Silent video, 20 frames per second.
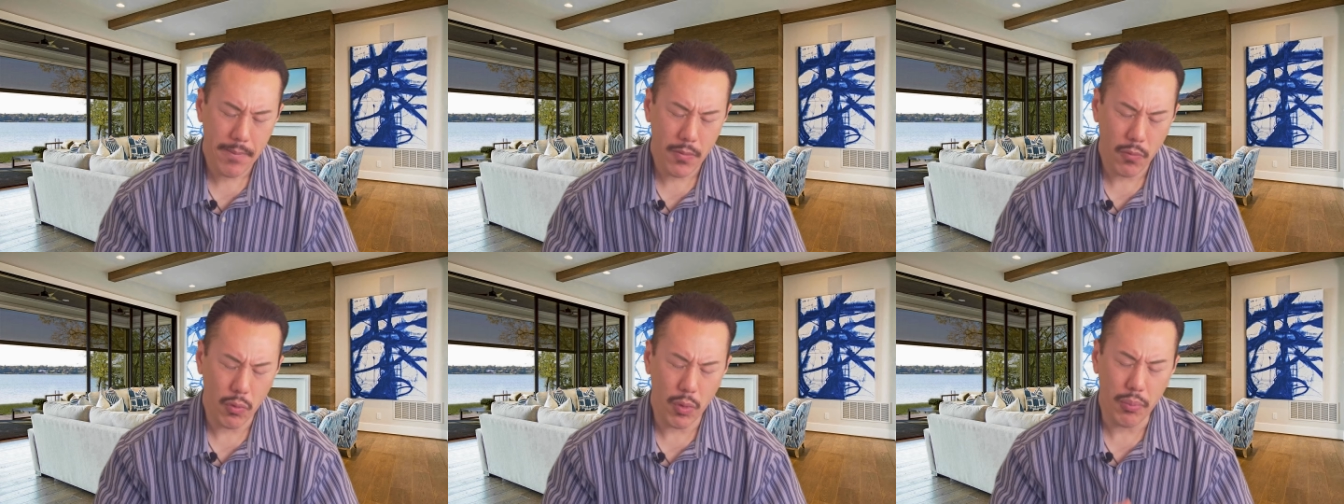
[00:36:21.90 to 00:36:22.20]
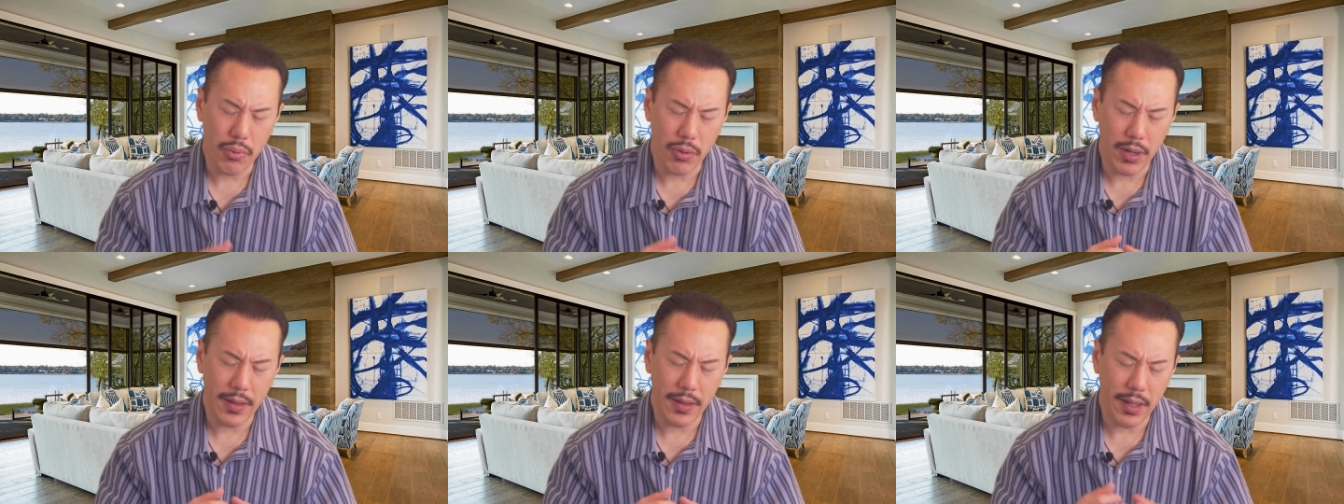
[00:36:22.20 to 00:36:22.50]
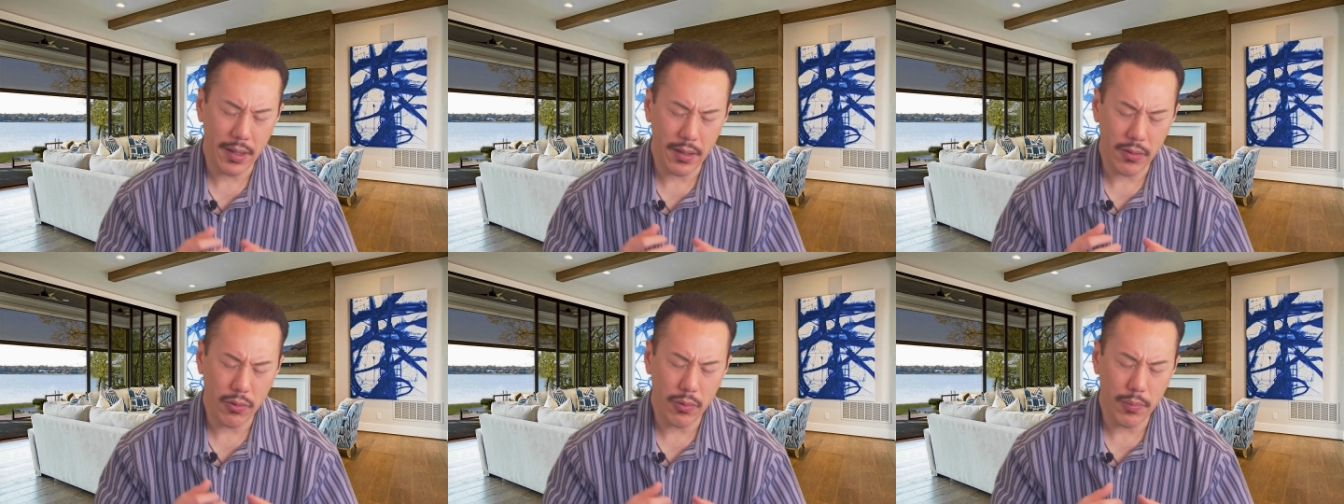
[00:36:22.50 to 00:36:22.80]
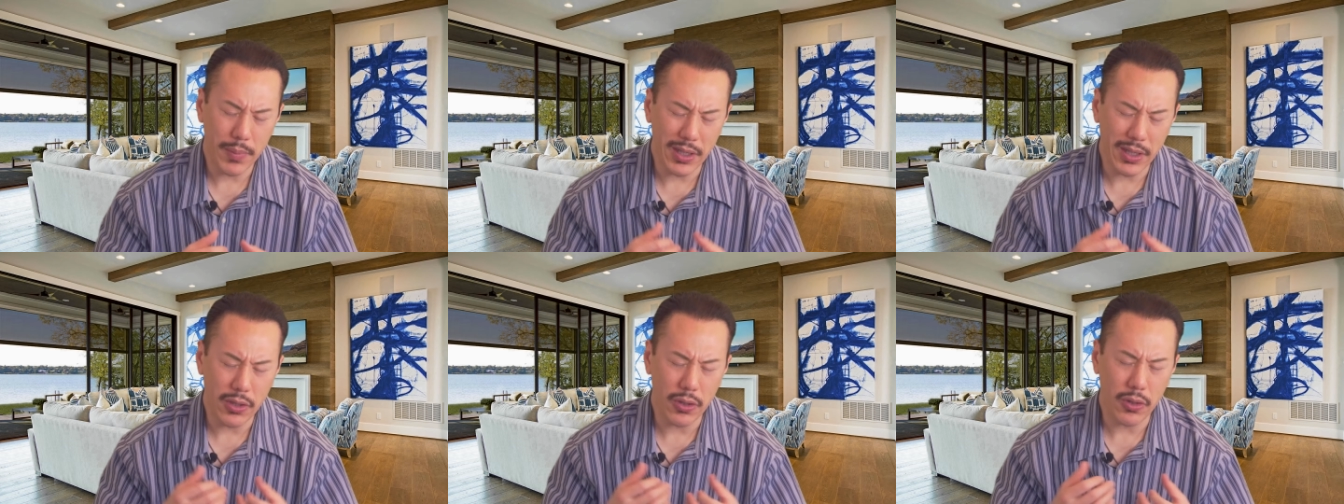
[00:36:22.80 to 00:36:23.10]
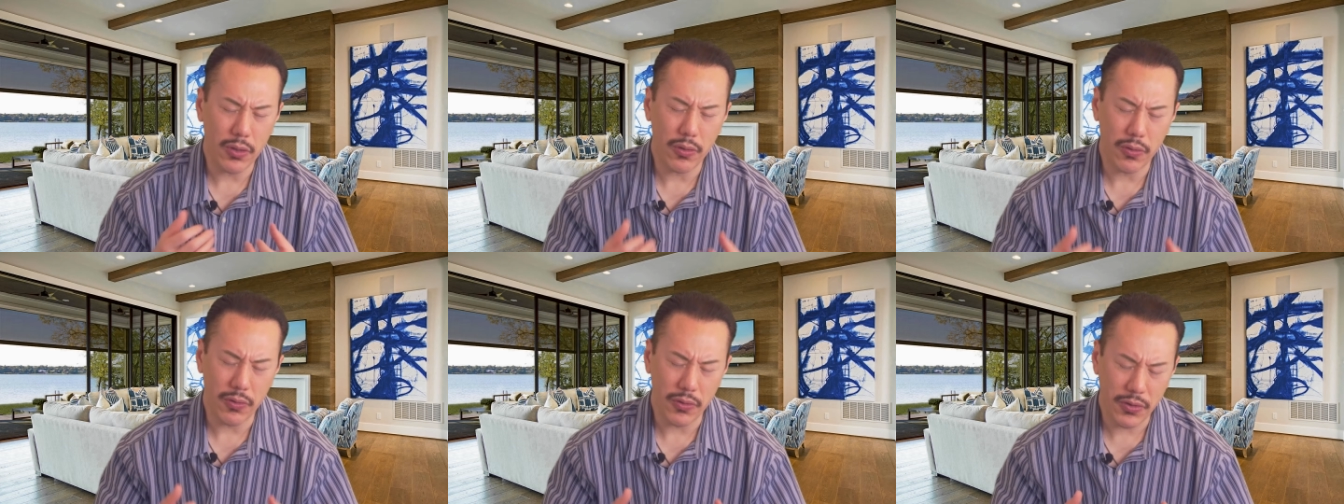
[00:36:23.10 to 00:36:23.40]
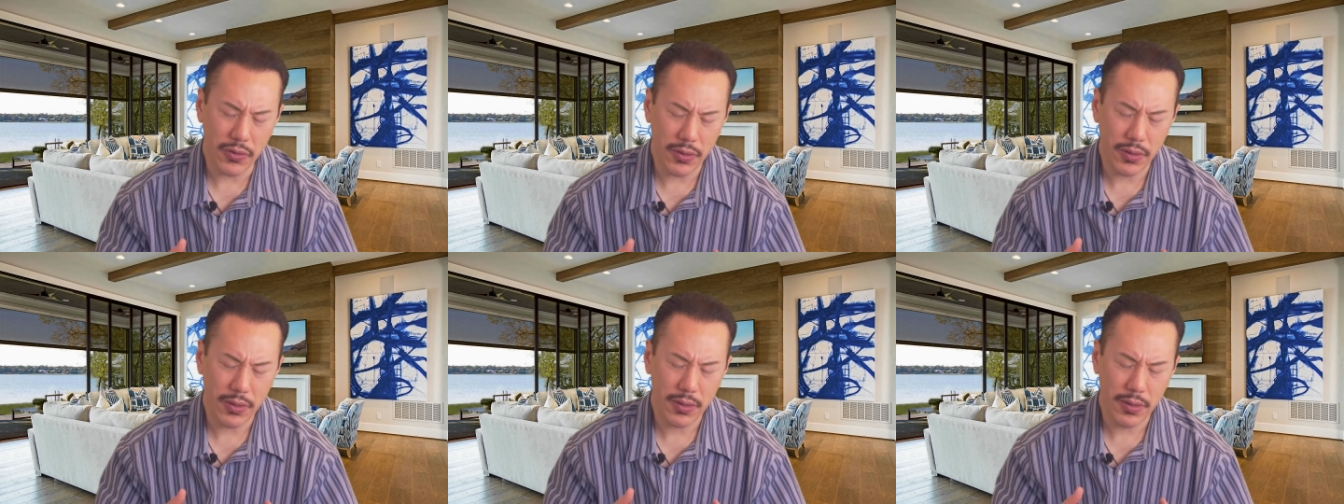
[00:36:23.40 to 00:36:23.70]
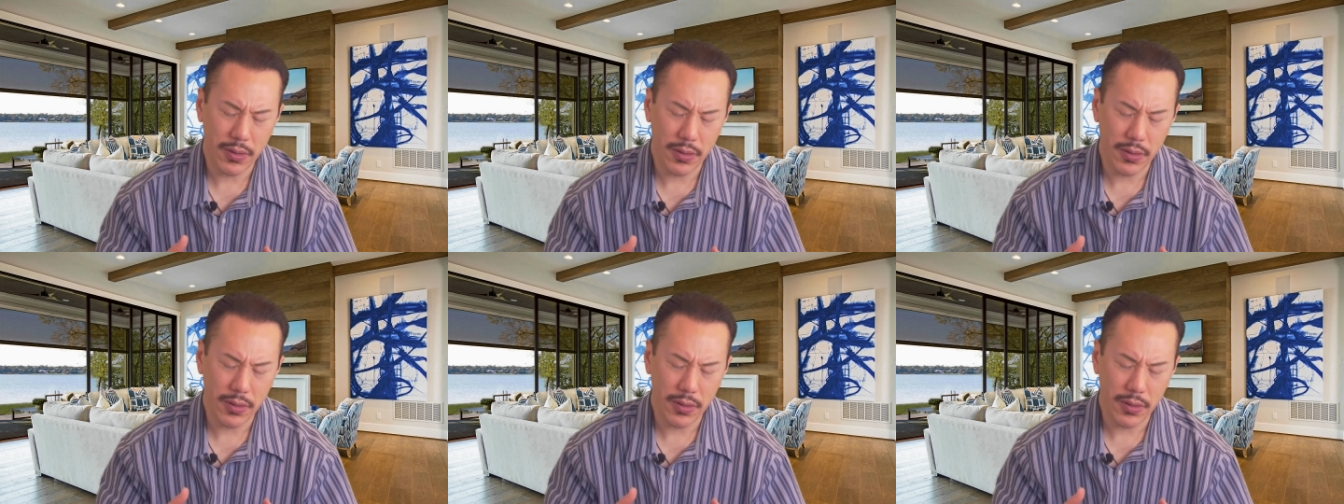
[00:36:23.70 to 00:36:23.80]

we pray that it will be used